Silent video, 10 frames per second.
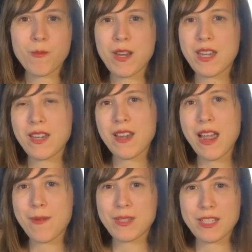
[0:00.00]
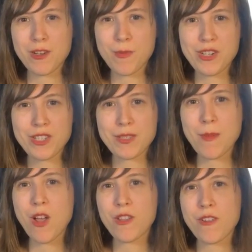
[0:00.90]
when I was so much
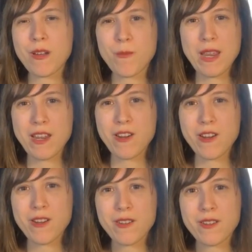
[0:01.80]
smaller and weaker.